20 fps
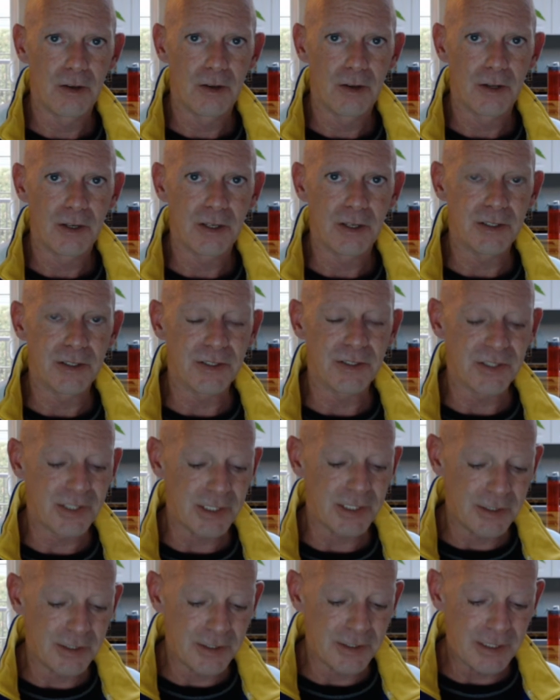is
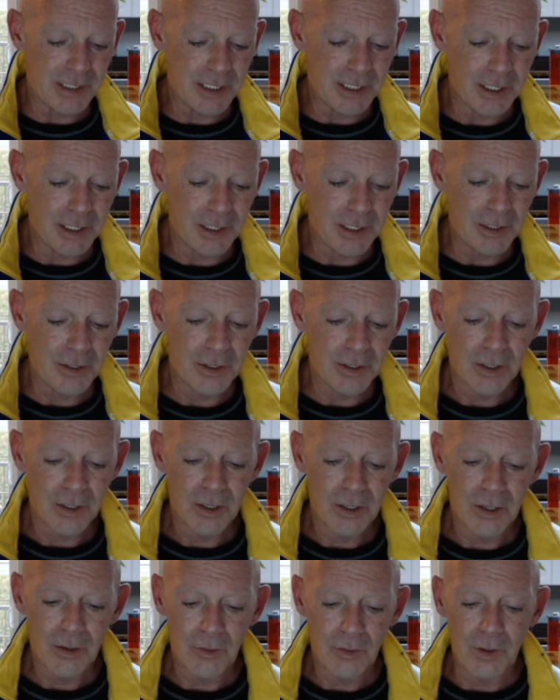indeed
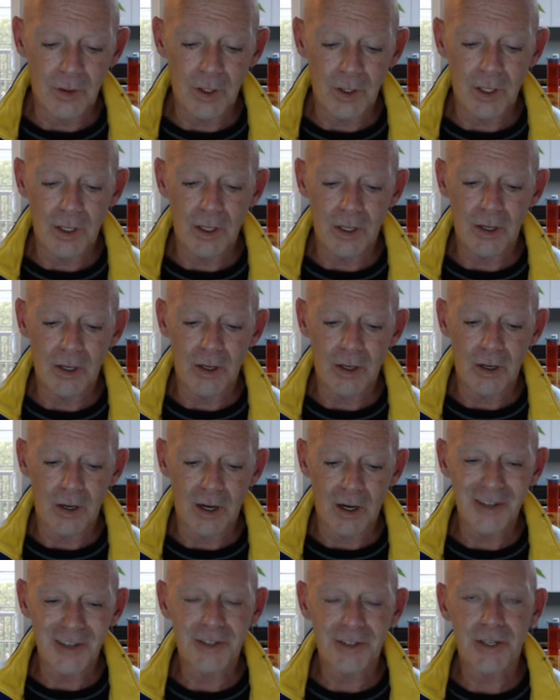the
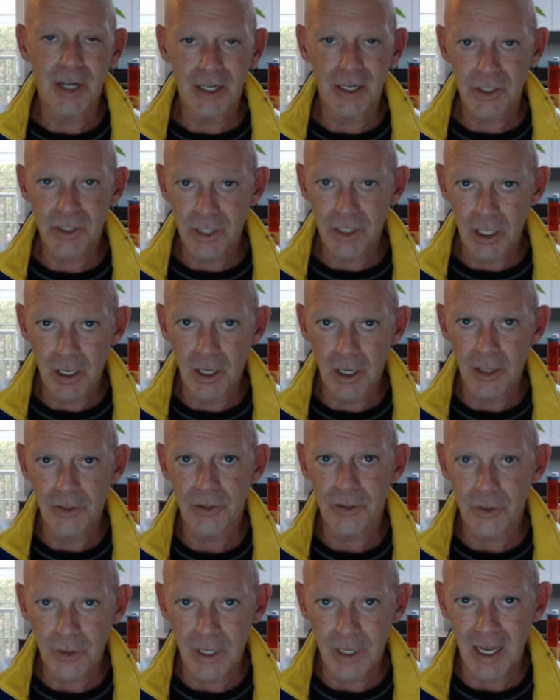untouched
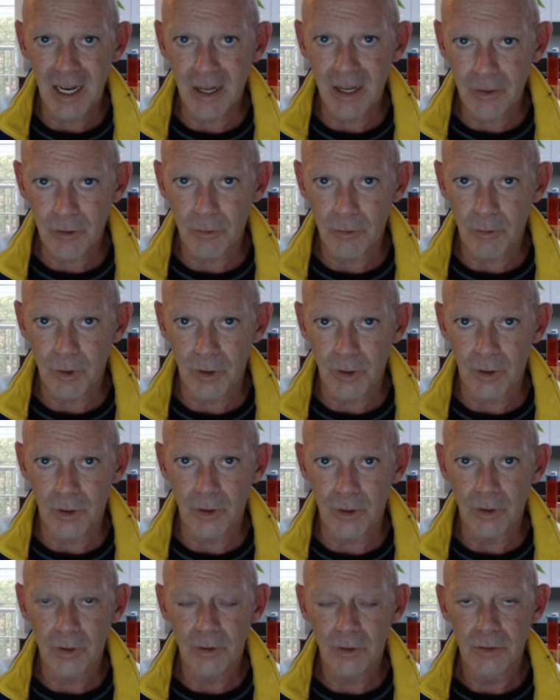
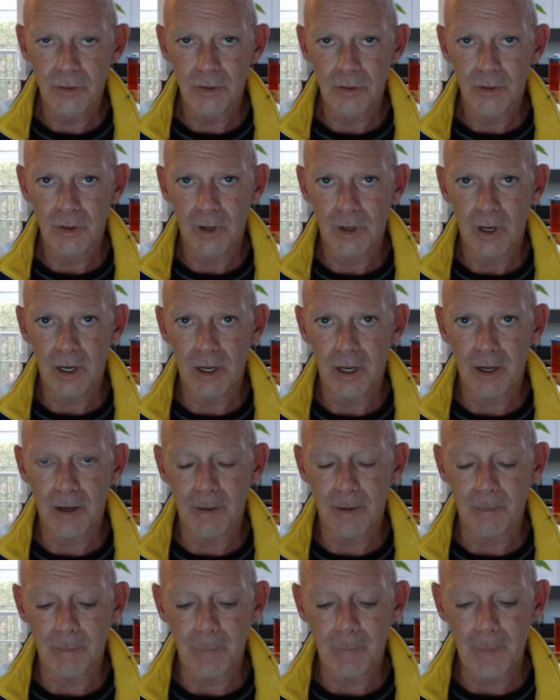hunter-gatherer
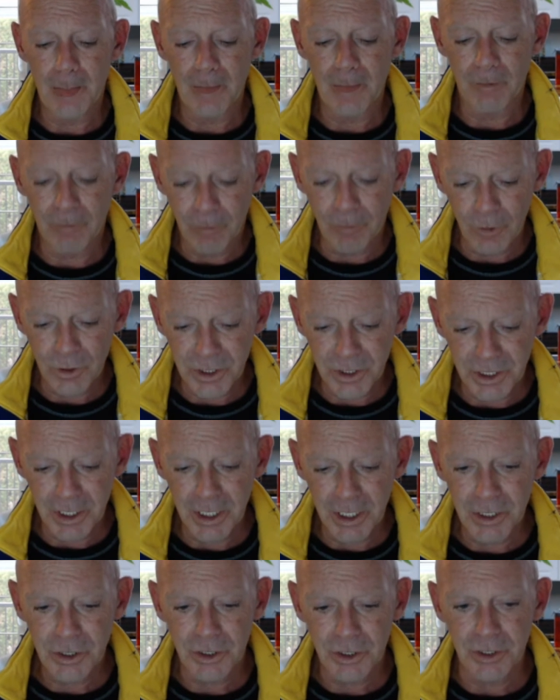First
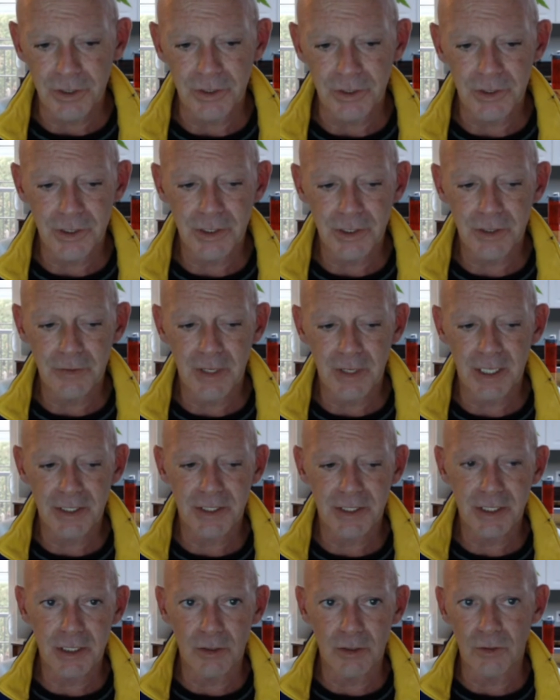Nations that
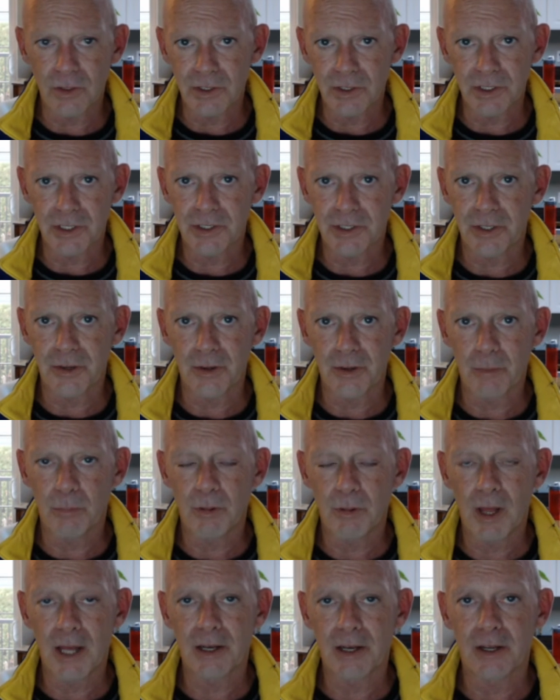still exist on the
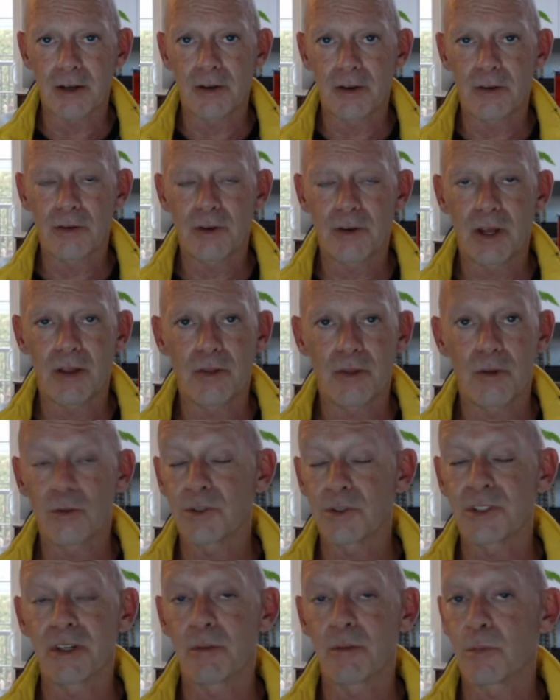planet, and
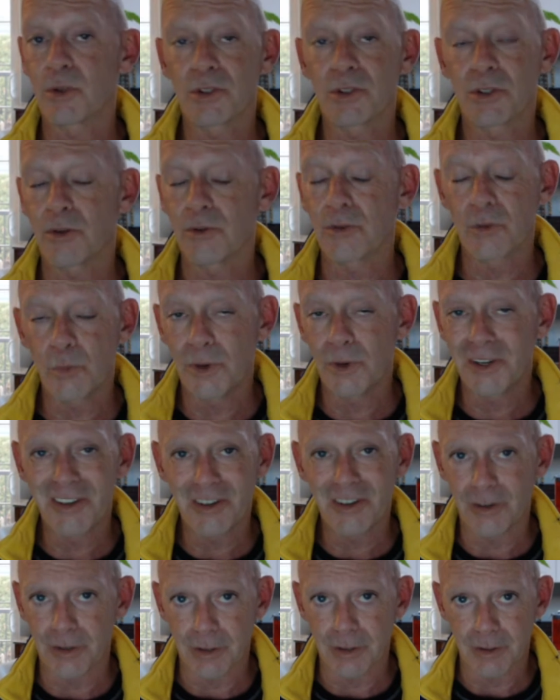those numbers are
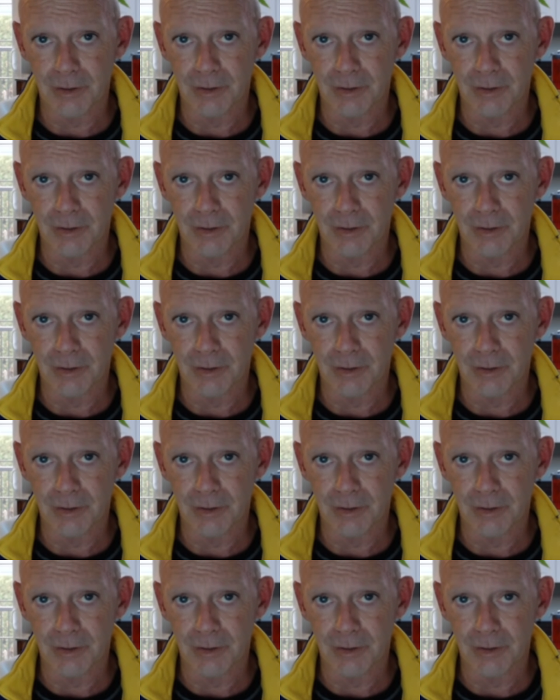dwindling.